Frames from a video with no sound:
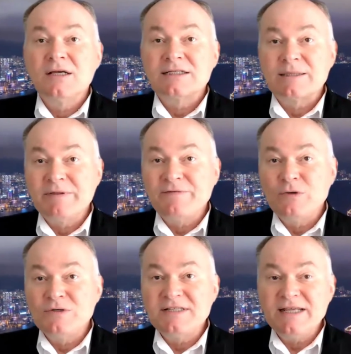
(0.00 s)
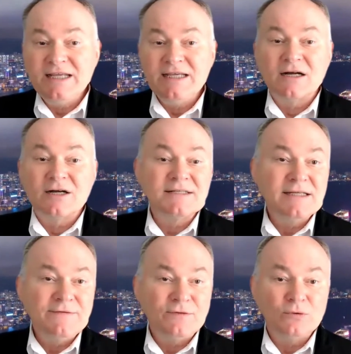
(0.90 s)
Some of the foods they eat are
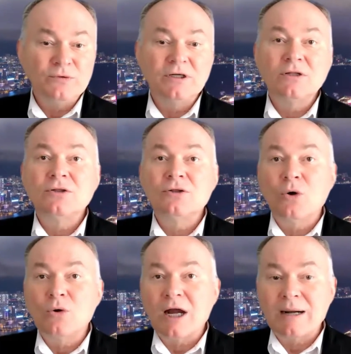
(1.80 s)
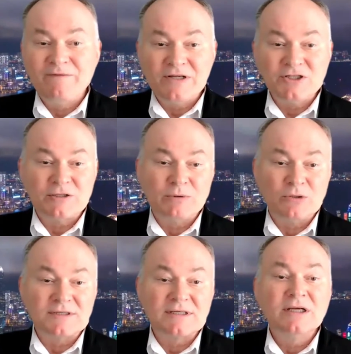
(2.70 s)
seafood, low-carb
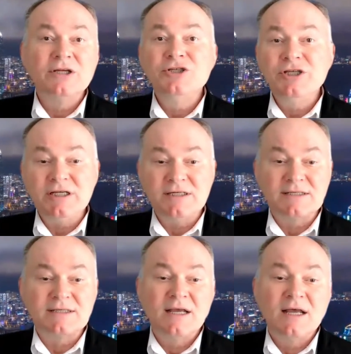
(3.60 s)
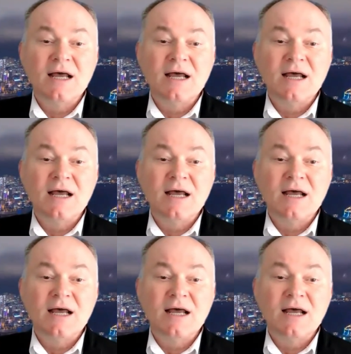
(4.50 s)
vegetables, cheese,